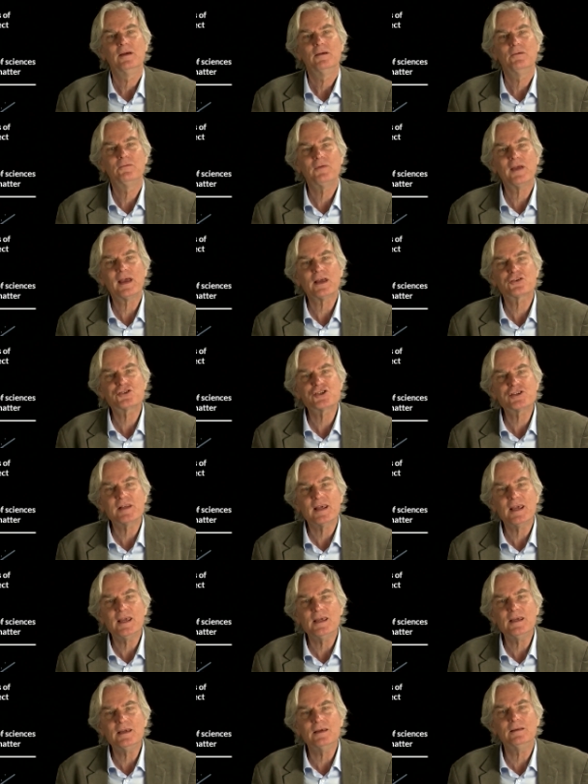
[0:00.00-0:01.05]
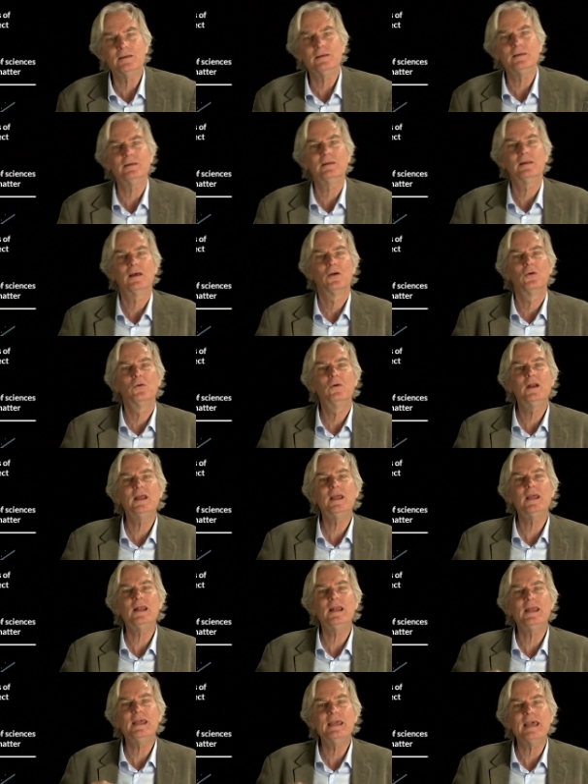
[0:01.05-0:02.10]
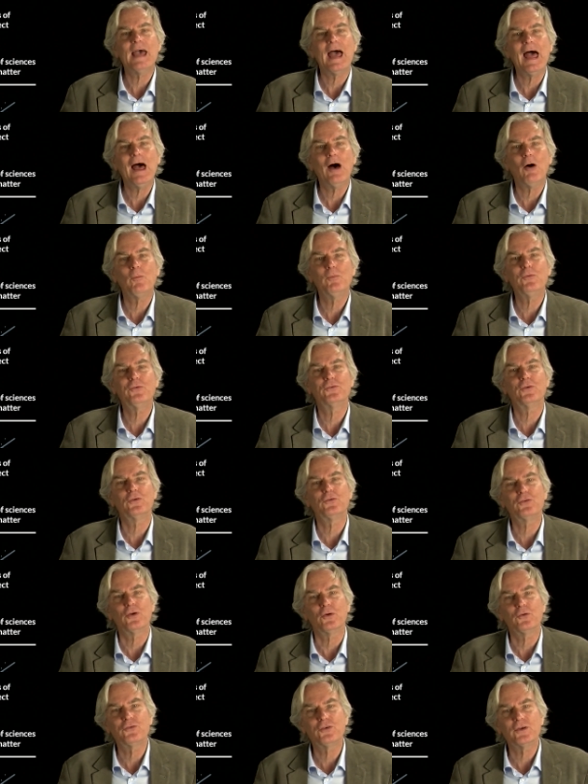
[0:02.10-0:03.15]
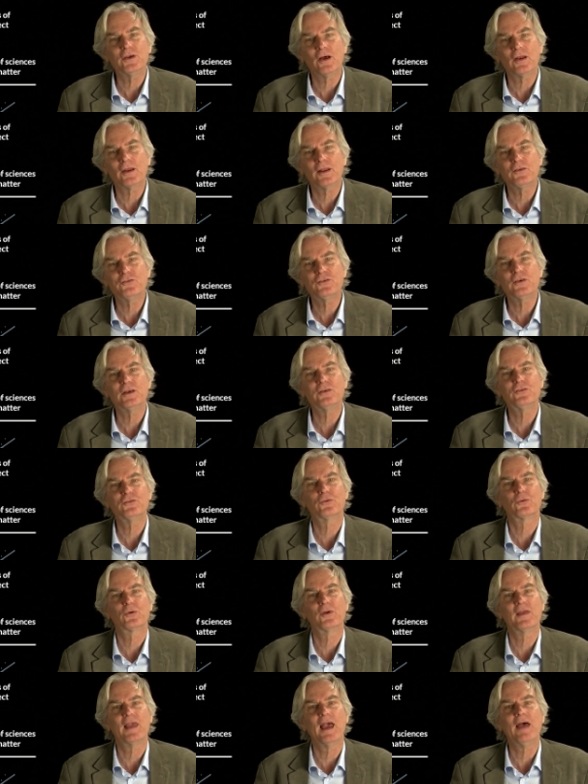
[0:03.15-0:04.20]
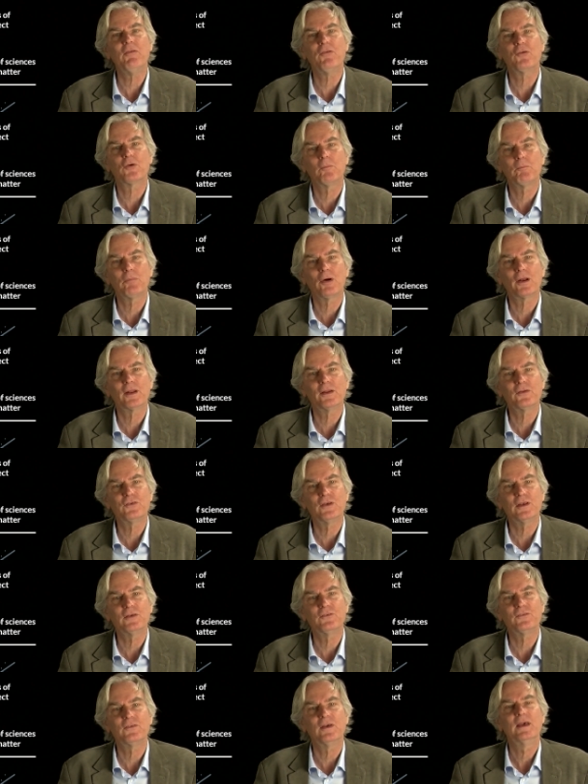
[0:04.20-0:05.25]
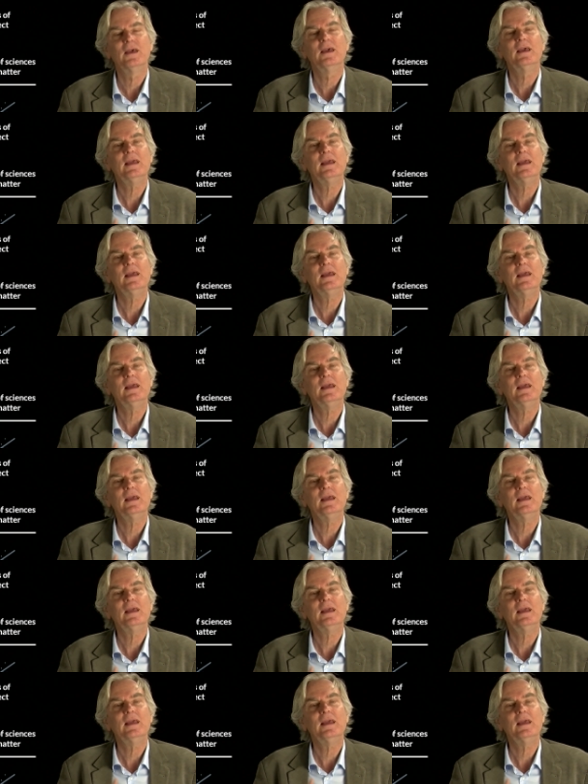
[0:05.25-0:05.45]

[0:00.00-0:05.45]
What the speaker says: Verstehen really helps the sociologist or the anthropologist